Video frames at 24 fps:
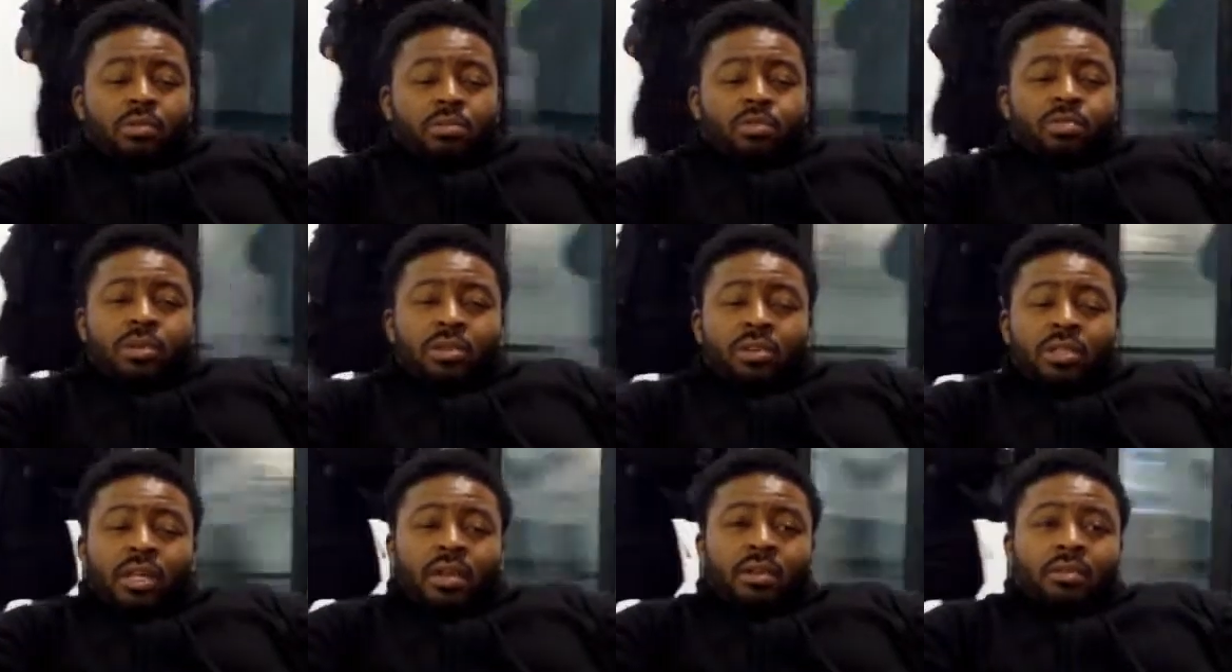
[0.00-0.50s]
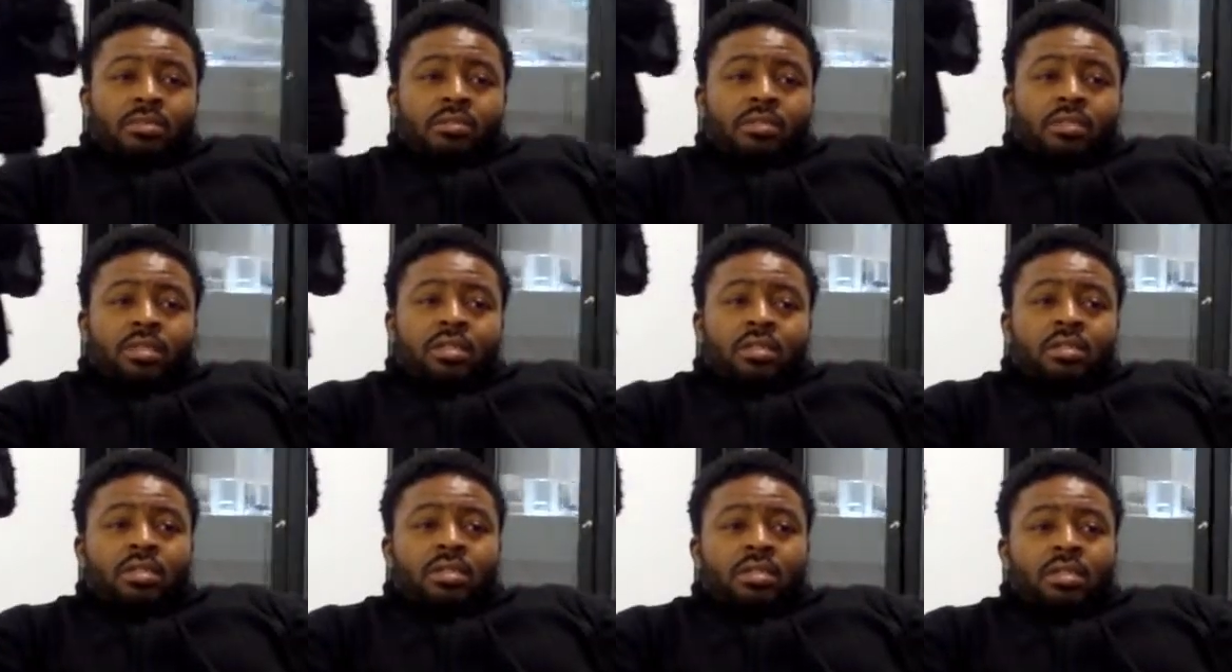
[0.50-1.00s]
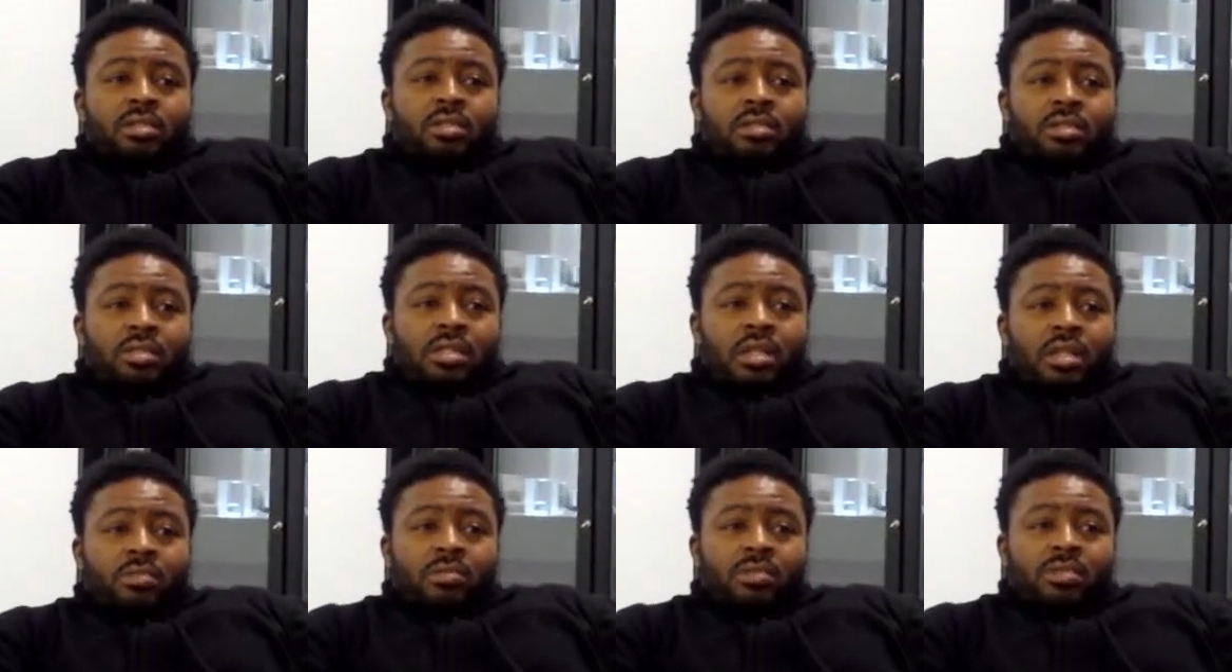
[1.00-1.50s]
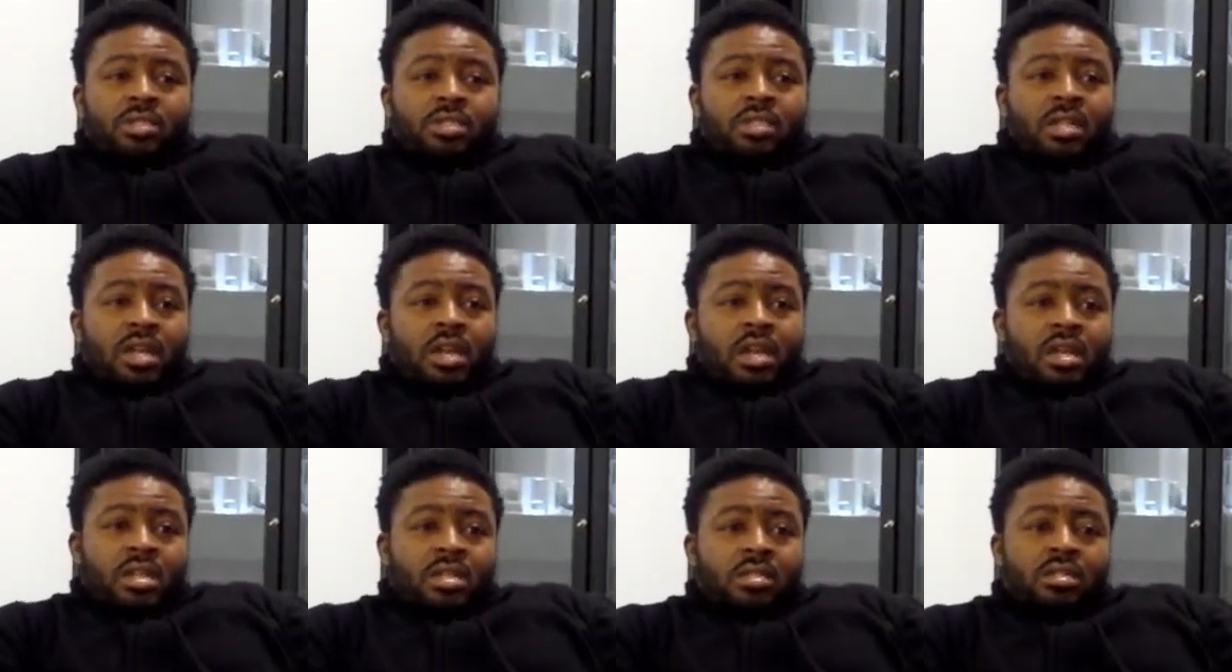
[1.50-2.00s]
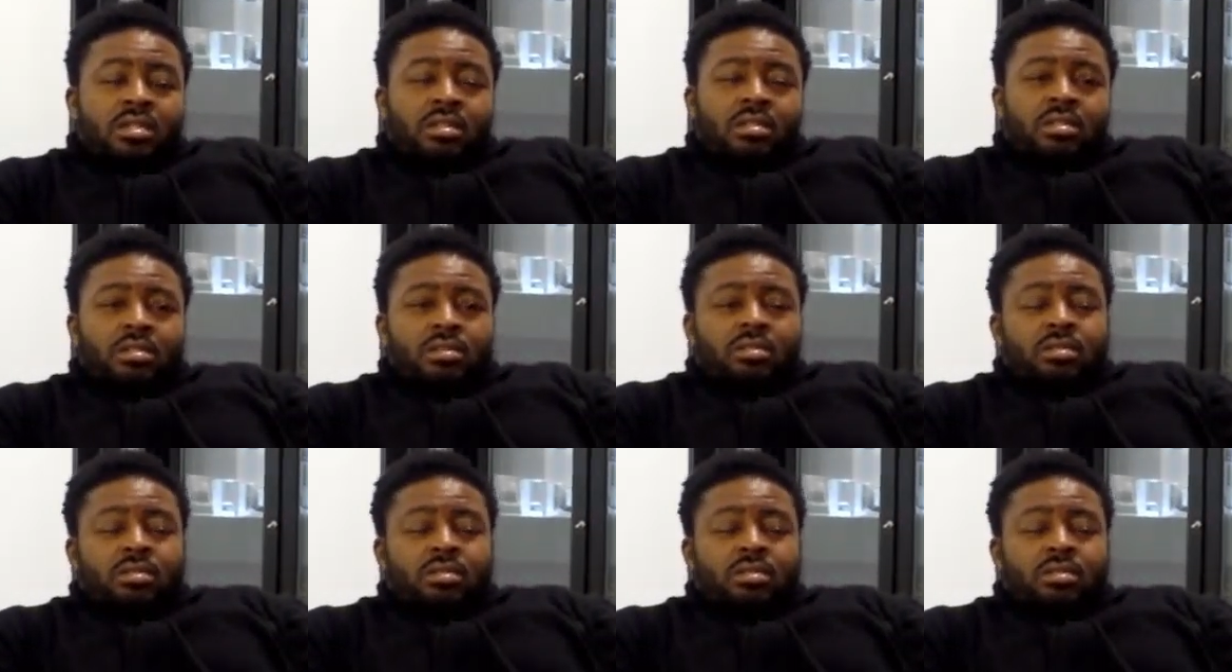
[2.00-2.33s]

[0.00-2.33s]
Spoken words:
Pull up, set up a stage, and